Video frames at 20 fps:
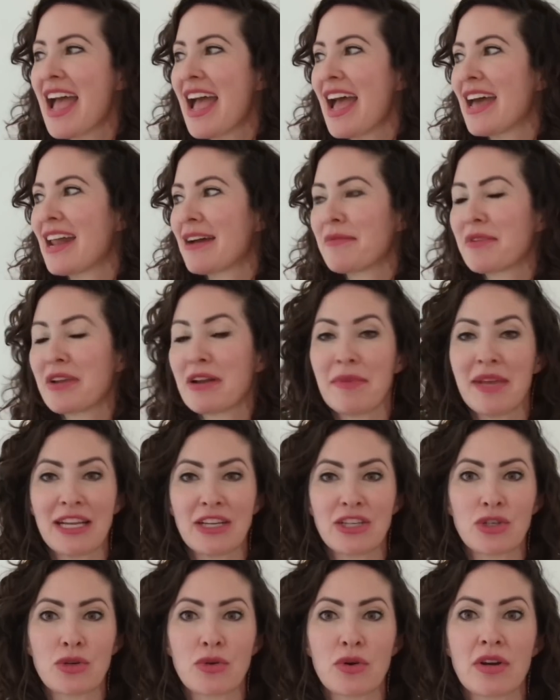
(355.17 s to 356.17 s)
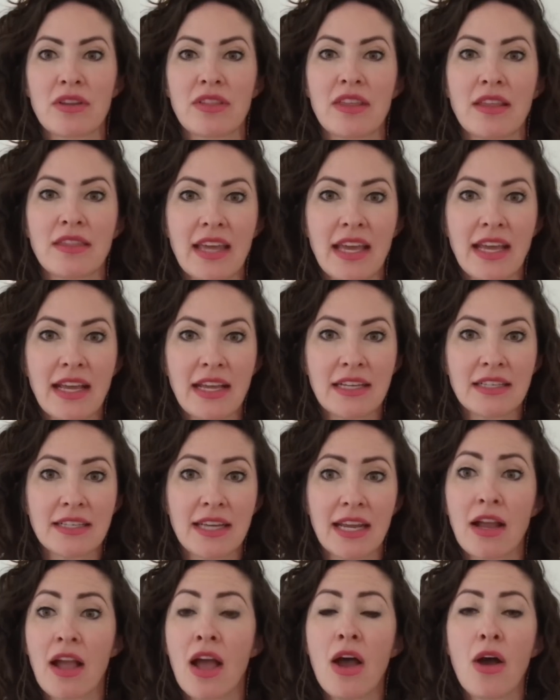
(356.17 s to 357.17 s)
And I'm going to make sure that they can
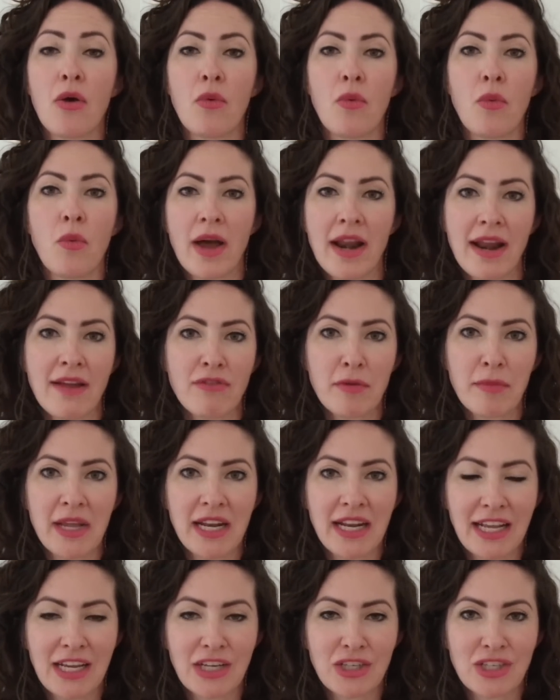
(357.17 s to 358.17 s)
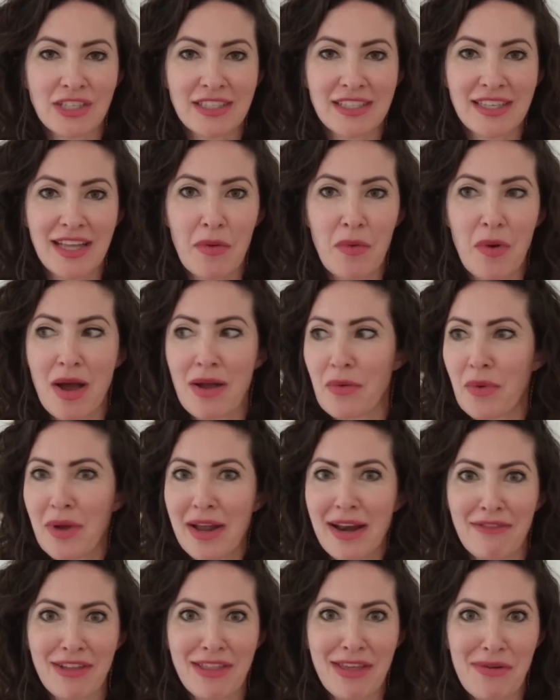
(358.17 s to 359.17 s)
take whatever medications they want
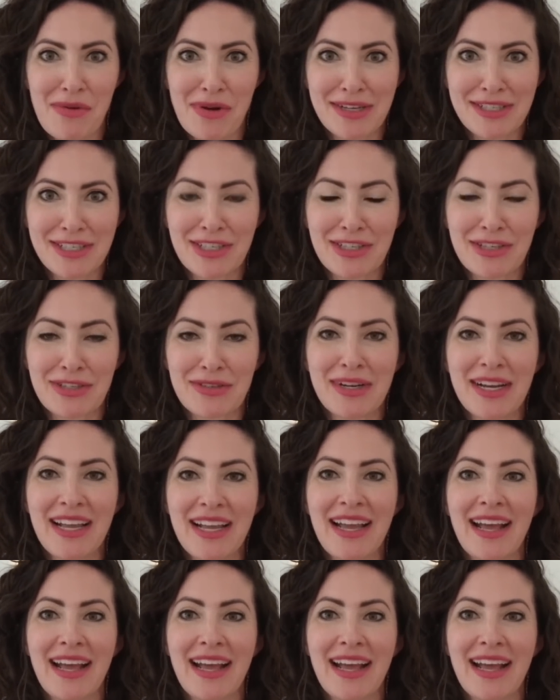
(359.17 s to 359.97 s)
whenever they want to.